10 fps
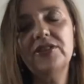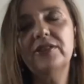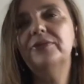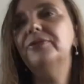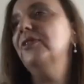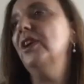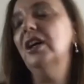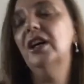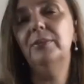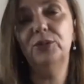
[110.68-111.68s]
of
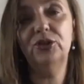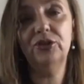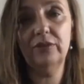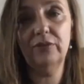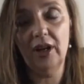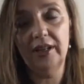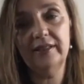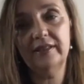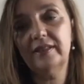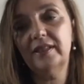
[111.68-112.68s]
good
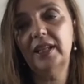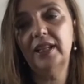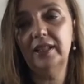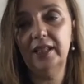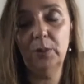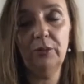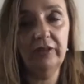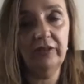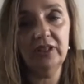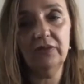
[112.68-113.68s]
advice in the
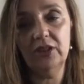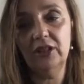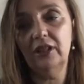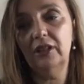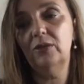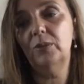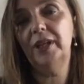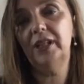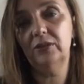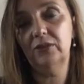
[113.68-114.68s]
previous video
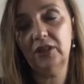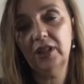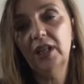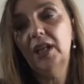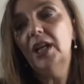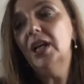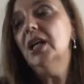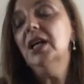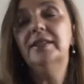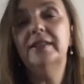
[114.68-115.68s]
about
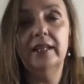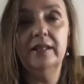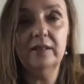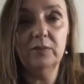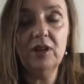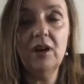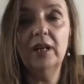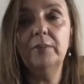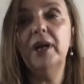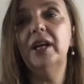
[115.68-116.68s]
taking some
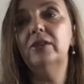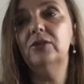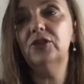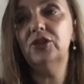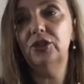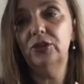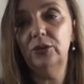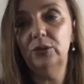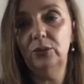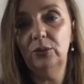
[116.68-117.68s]
time out
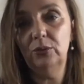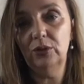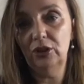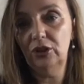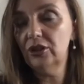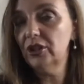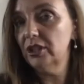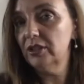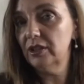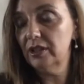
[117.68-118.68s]
to look
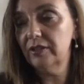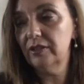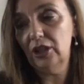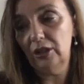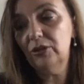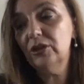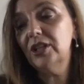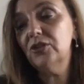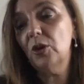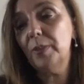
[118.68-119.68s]
at
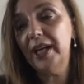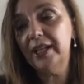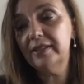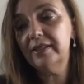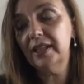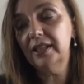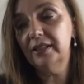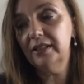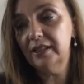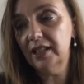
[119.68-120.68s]
job ads
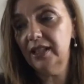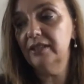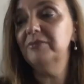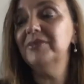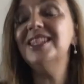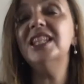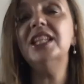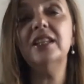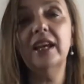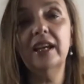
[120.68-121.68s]
in
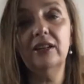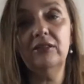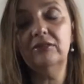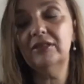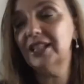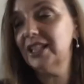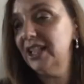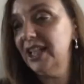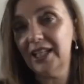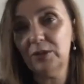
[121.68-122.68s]
detail,
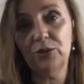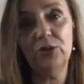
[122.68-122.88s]
collect what